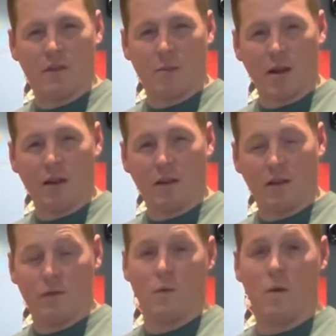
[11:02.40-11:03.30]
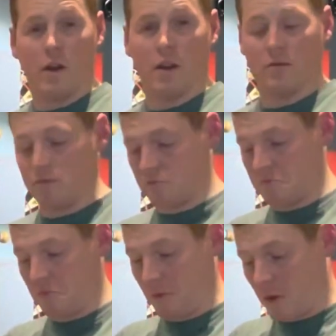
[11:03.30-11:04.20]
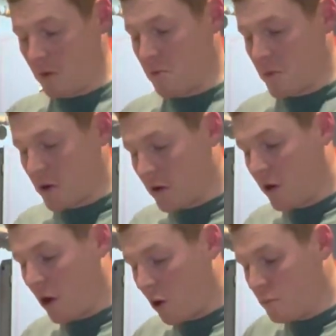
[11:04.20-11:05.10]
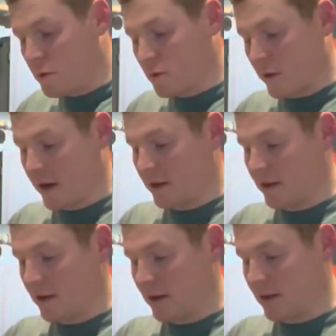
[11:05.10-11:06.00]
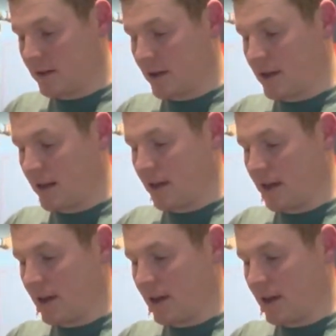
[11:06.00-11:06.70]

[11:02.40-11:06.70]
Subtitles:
a bottle of wine. My hopes weren't exactly